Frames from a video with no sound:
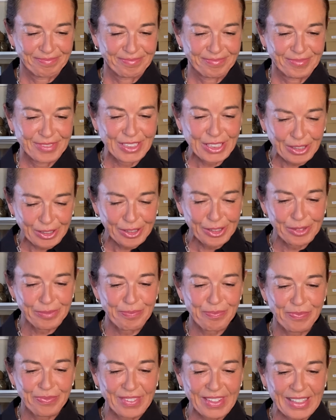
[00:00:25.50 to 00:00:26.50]
So
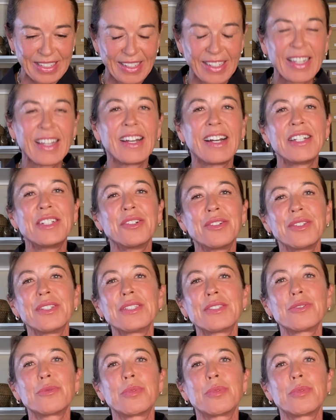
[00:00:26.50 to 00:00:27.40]
I know this will